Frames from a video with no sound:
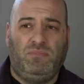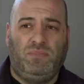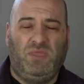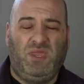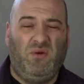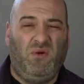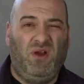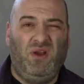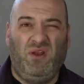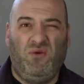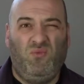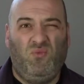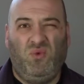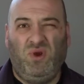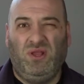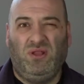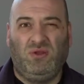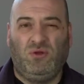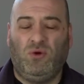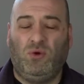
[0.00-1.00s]
There are no
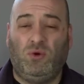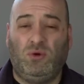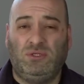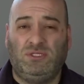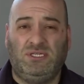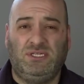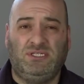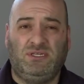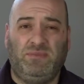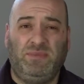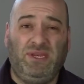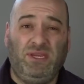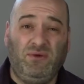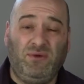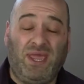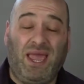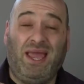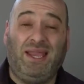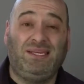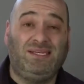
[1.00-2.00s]
real courses. I mean, you
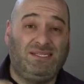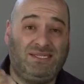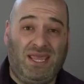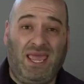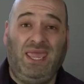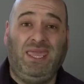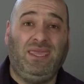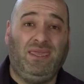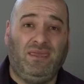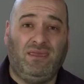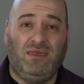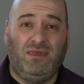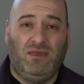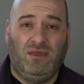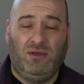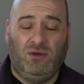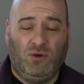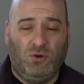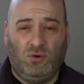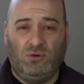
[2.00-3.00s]
can take
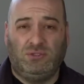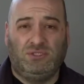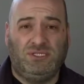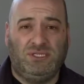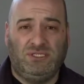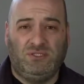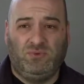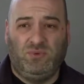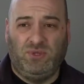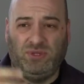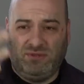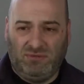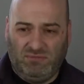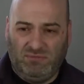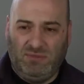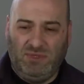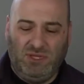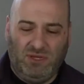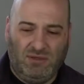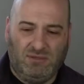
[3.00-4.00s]
courses with,
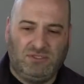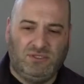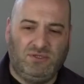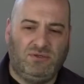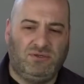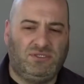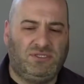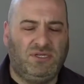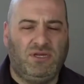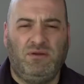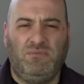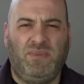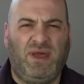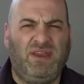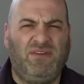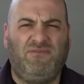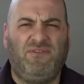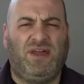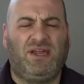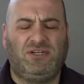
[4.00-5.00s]
sort of certain
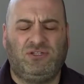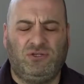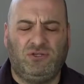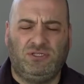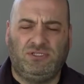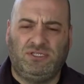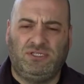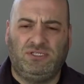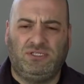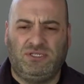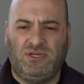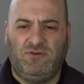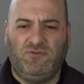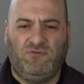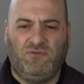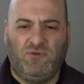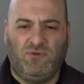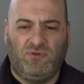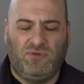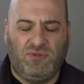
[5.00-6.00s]
manufacturers and so
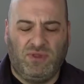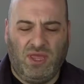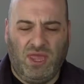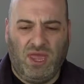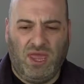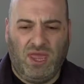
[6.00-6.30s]
forth.